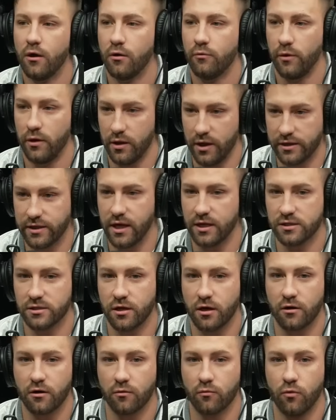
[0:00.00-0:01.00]
We let that
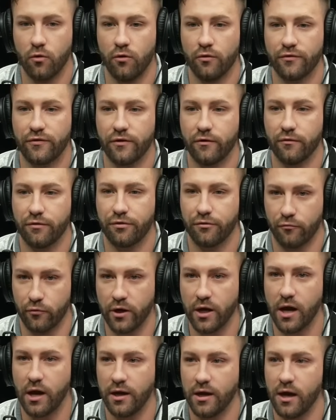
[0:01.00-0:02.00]
sucker roll until 3
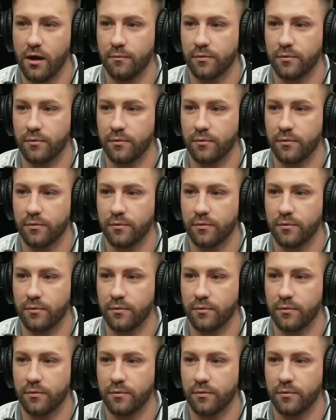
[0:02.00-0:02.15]
a.m.